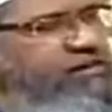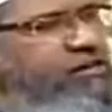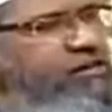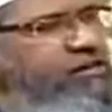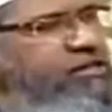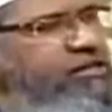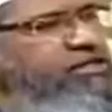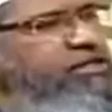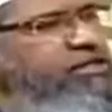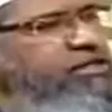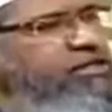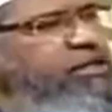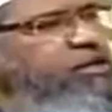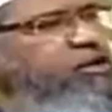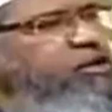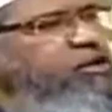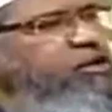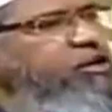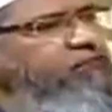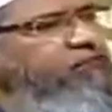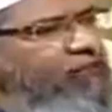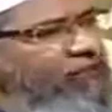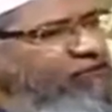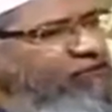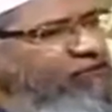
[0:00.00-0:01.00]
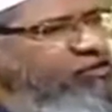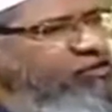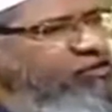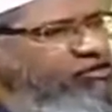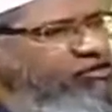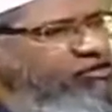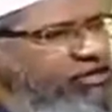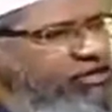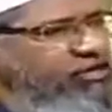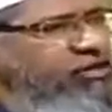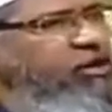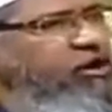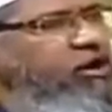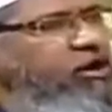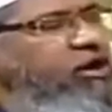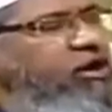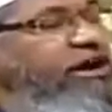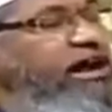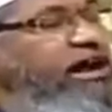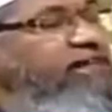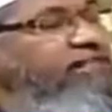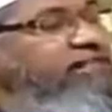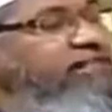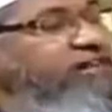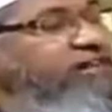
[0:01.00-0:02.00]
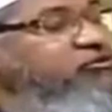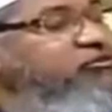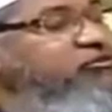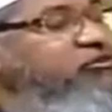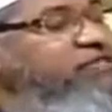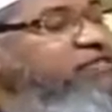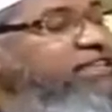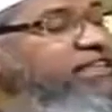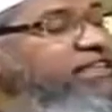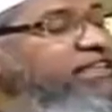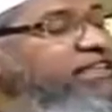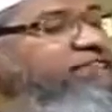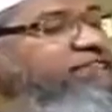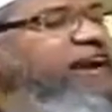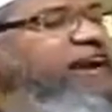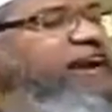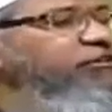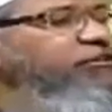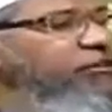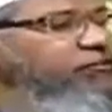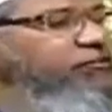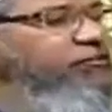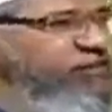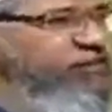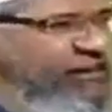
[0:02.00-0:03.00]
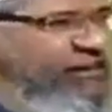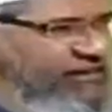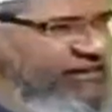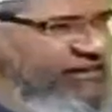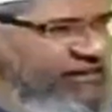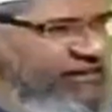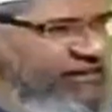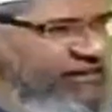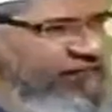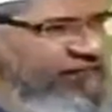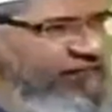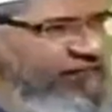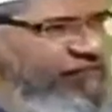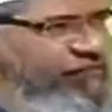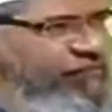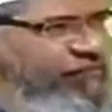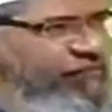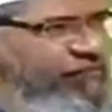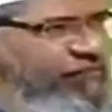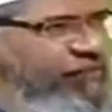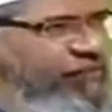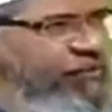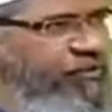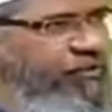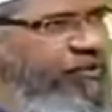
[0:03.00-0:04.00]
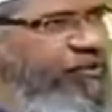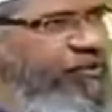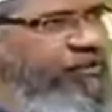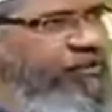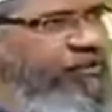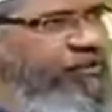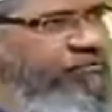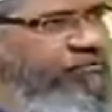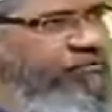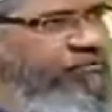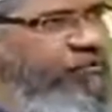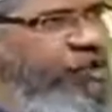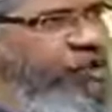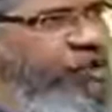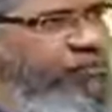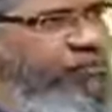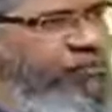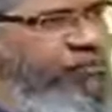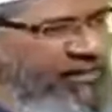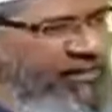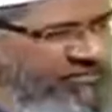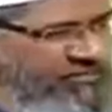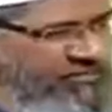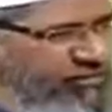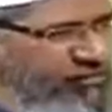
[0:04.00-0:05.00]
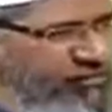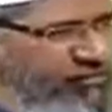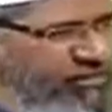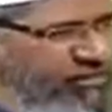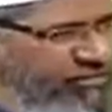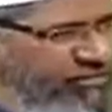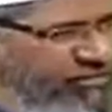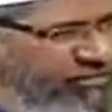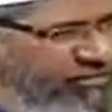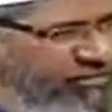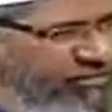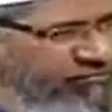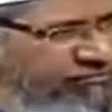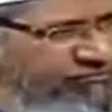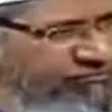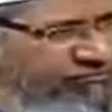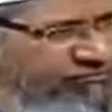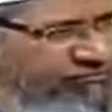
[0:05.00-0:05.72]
not the theory of evolution. Or rather, I should say the fact of creation. Hope that answers the question, brother.